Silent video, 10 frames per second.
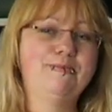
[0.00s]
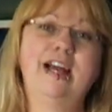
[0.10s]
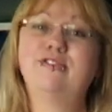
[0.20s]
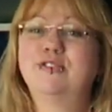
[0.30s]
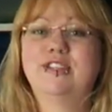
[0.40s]

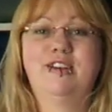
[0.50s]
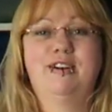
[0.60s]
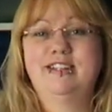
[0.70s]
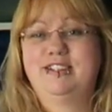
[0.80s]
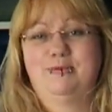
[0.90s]
and also
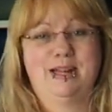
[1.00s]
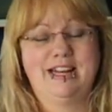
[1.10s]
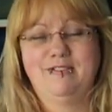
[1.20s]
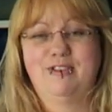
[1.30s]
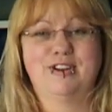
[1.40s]
I do
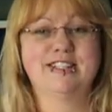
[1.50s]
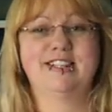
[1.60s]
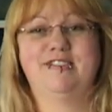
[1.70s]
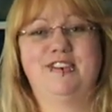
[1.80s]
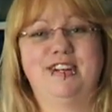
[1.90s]
weekly vlogs
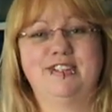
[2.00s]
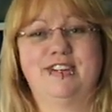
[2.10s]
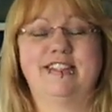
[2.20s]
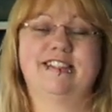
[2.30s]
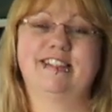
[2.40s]
if you're
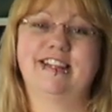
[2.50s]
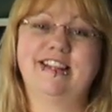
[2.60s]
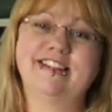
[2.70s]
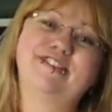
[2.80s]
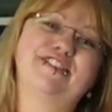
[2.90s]
interested in
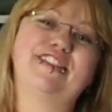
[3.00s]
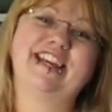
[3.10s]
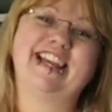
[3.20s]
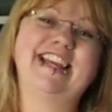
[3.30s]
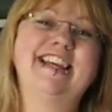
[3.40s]
that sort of
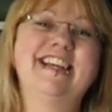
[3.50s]
thing.